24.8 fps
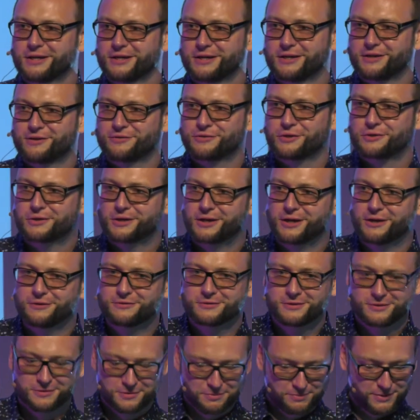care of your
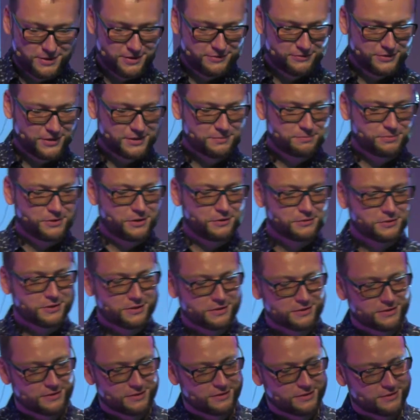content perfect
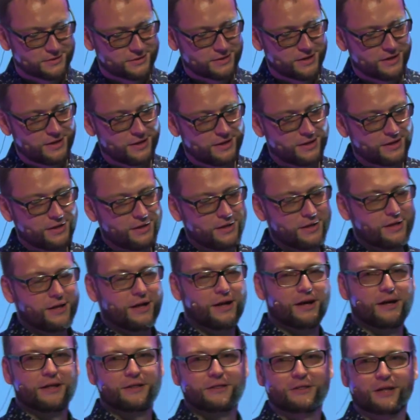processes.
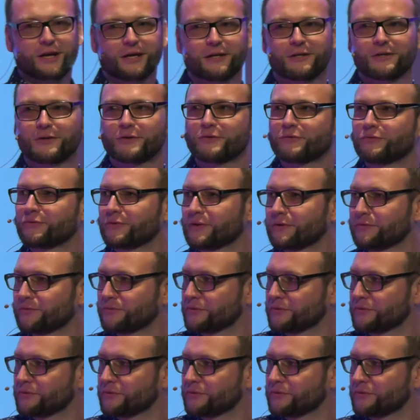And thank you. Feel